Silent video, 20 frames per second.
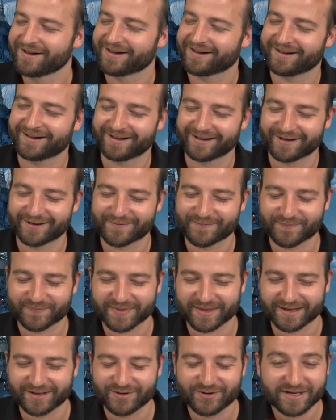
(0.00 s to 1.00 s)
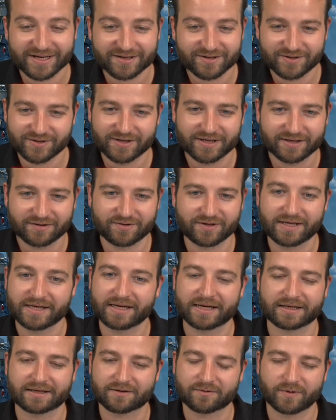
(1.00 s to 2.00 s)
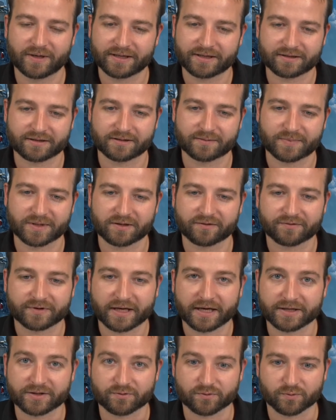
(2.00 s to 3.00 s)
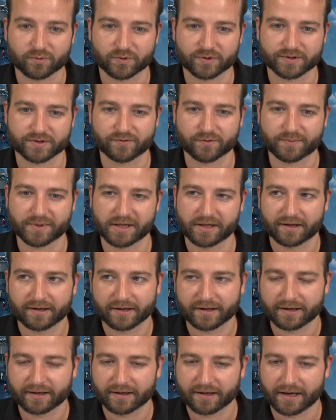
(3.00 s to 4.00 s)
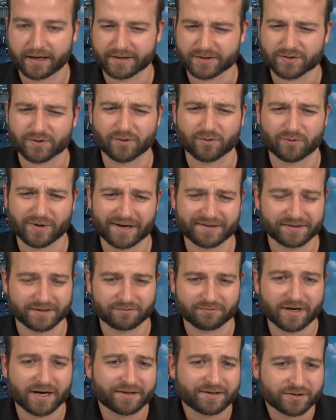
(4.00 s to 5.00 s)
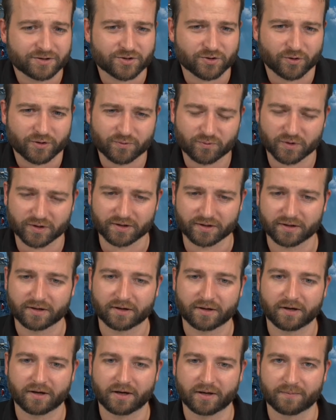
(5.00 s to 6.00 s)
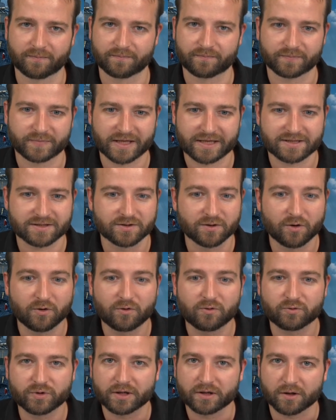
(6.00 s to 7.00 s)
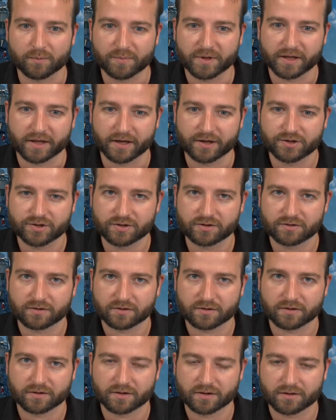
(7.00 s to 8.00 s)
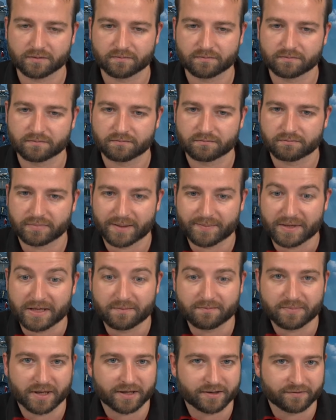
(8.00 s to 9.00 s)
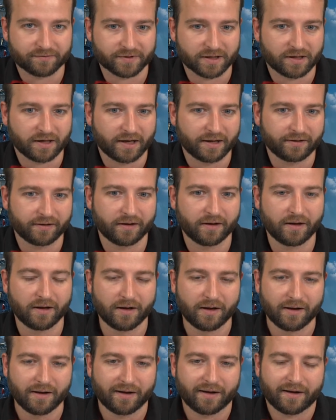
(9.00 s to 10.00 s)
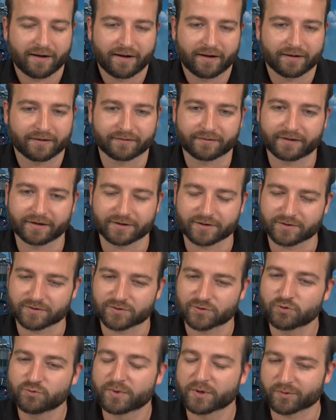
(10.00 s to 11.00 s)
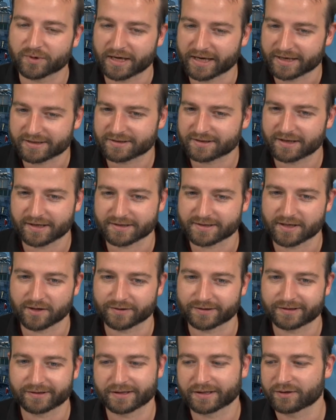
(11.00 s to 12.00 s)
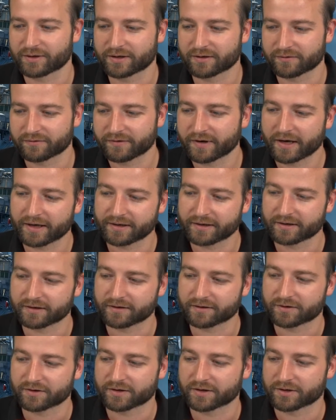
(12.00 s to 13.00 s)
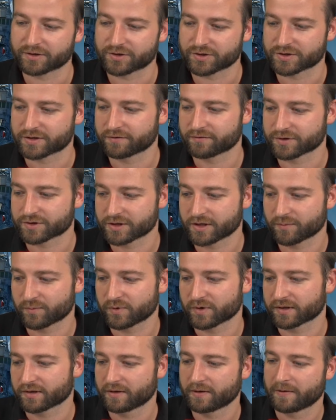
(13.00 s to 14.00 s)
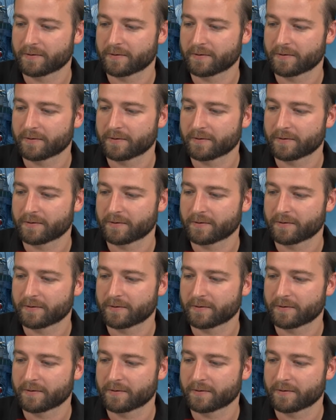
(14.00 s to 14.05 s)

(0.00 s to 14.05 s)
You can get quite a bit of nice rewards for being in a clan. So rather join one. There's no real obligation by being part of a clan, and there are super relaxed clans out there that you can find and just division up with.